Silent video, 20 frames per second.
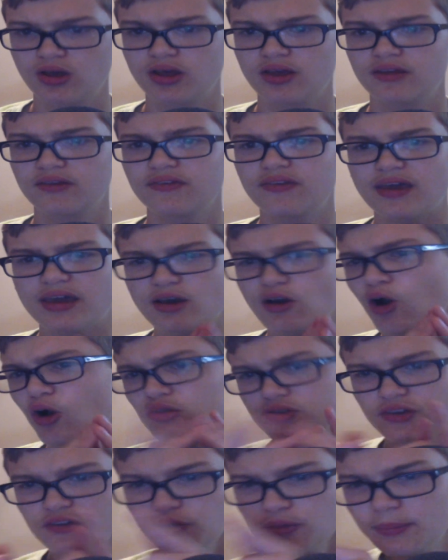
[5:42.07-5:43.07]
saying, oh,
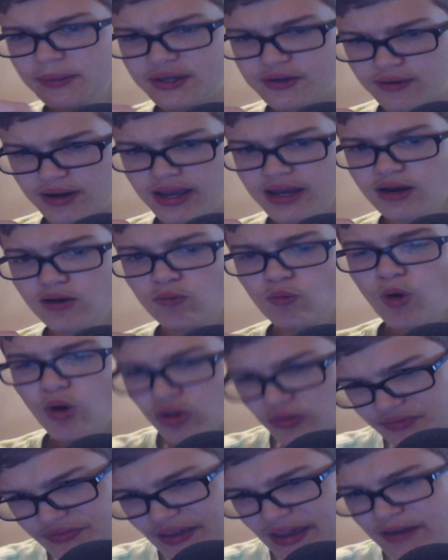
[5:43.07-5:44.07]
this would be great.
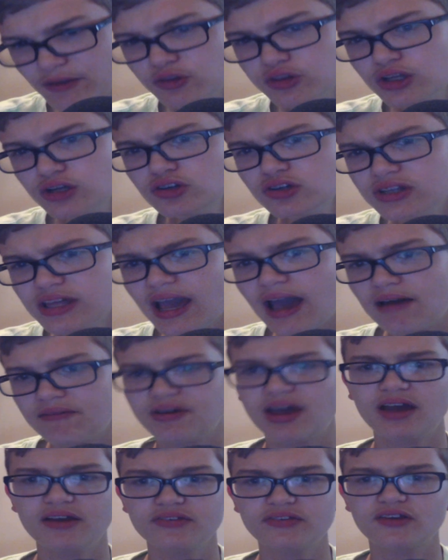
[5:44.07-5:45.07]
Well, they literally have
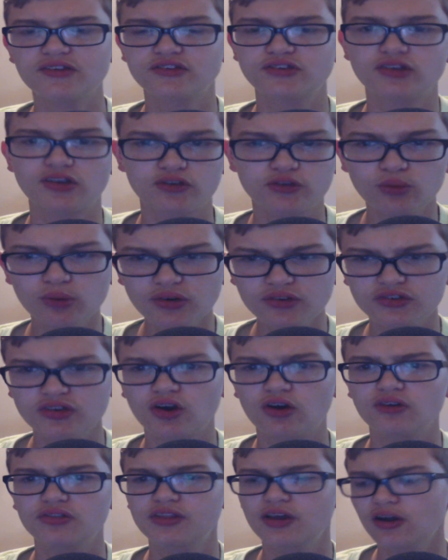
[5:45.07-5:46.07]
access to the source
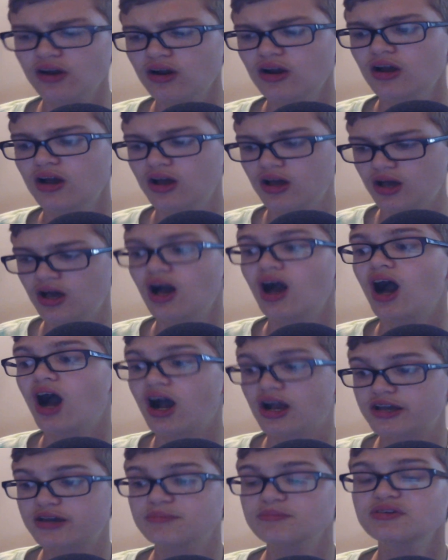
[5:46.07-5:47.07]
code. They're
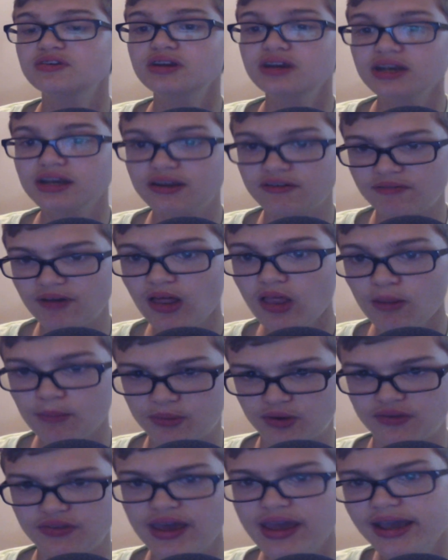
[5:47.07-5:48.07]
a community
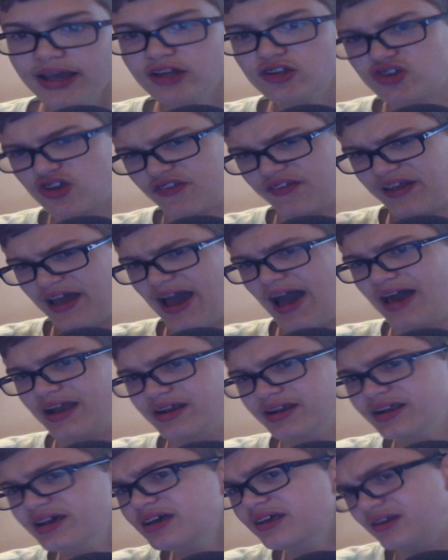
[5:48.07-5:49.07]
developer. They can just add
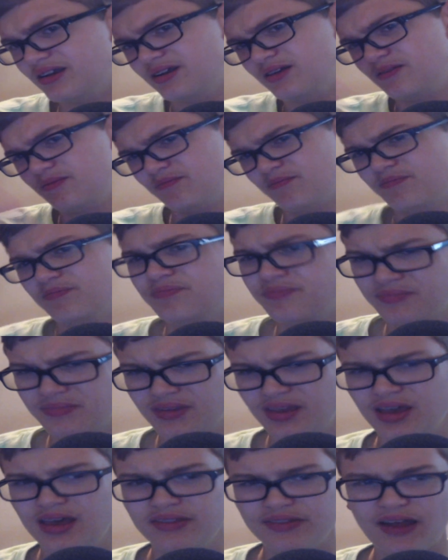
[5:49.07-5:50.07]
it in.
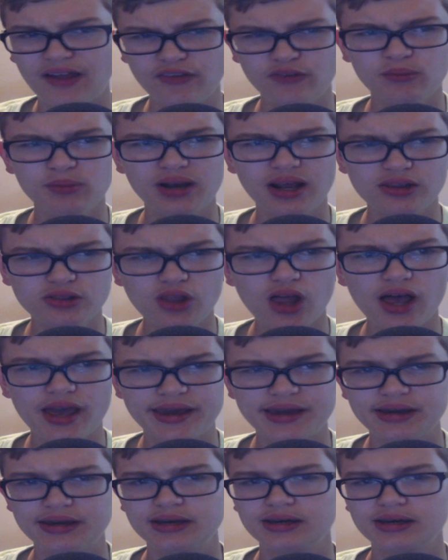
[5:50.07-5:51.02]
That's what I like